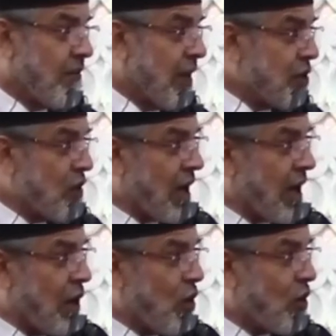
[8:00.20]
When you
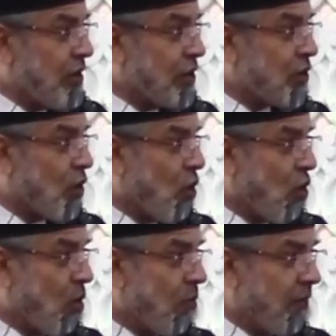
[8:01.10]
are alone in your
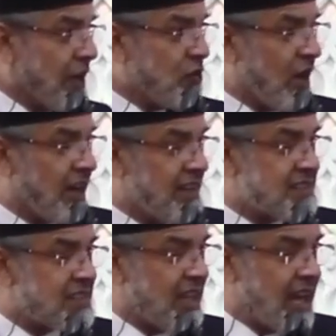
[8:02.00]
home, when you are in
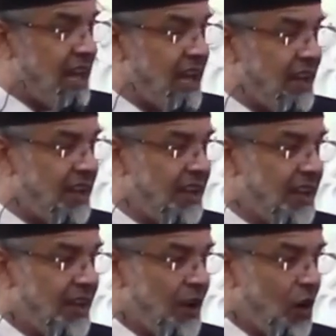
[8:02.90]
salah,
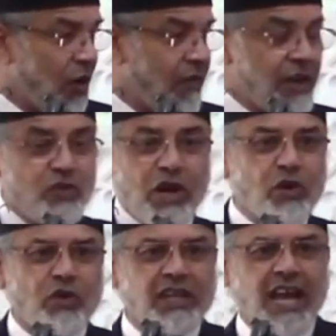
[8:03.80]
or when you
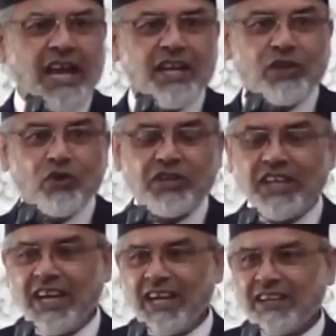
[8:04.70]
are doing any good
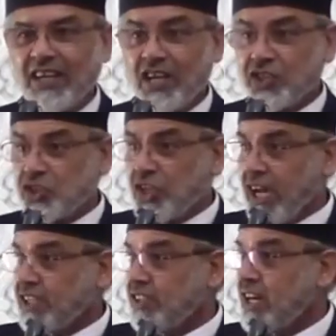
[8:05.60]
deed,
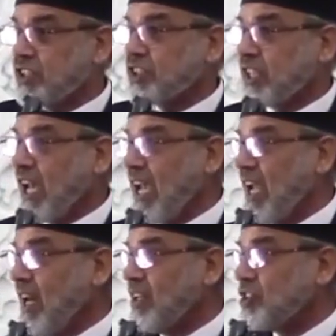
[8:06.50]
check that
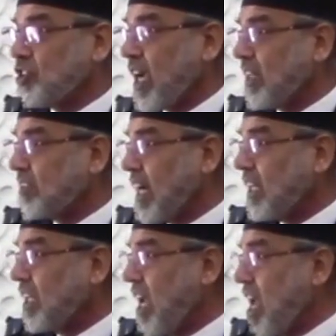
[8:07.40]
scale, check
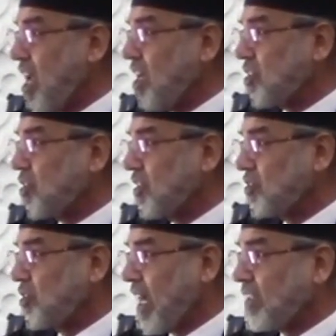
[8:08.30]
that gauge,
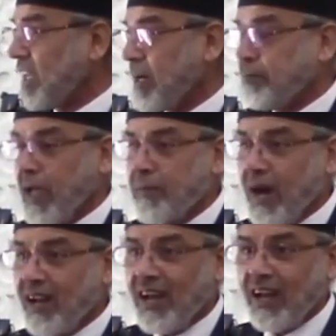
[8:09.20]
check that
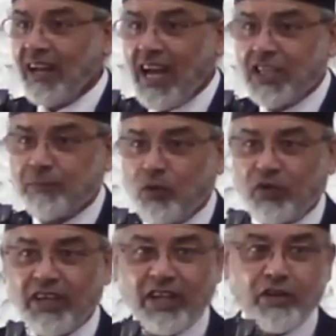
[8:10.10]
paimana Allah has
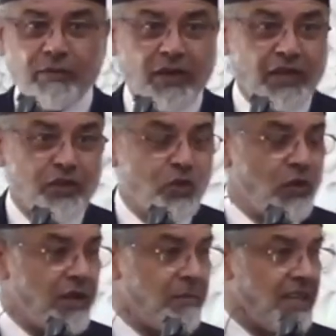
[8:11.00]
put in, in
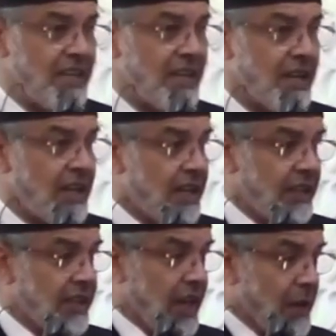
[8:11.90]
you and me,
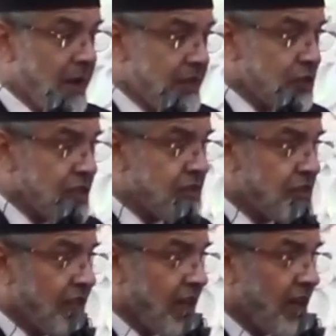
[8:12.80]
that am I
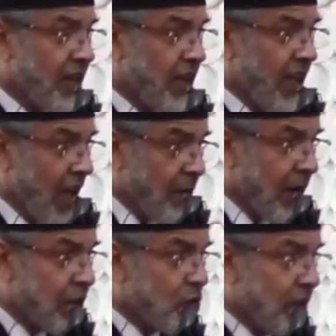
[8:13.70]
sincere? Am
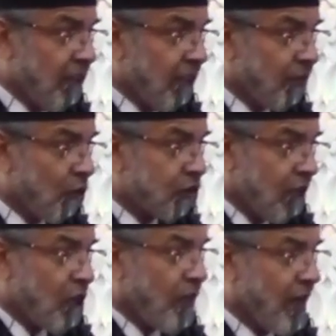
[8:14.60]
I doing it for
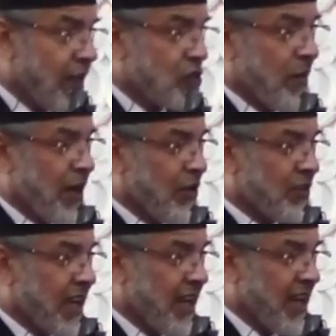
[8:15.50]
sake of Allah subhanahu wa
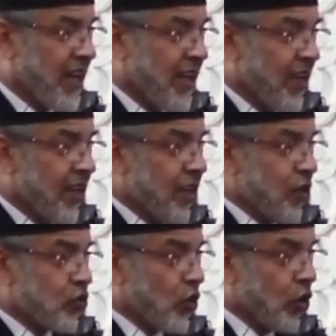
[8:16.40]
ta'ala?
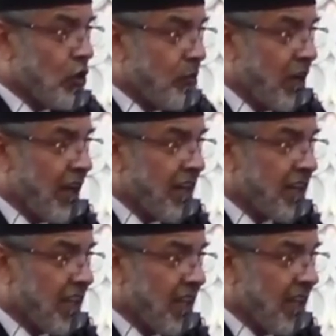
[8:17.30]
So
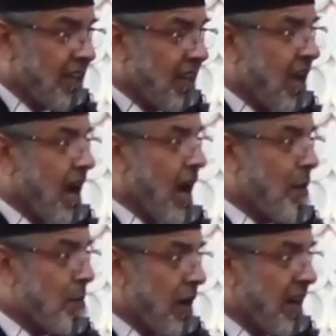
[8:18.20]
humility,
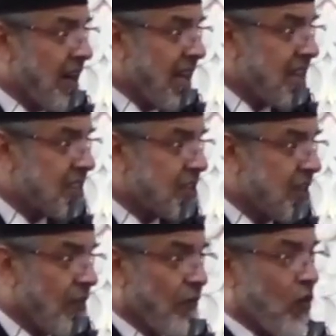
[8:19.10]
humbleness,
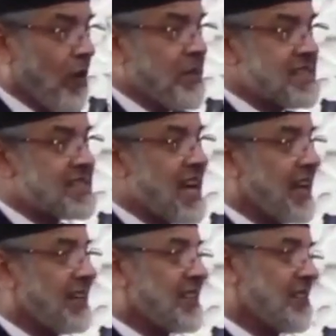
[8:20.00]
from
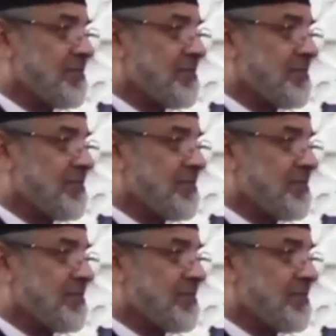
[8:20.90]
inside.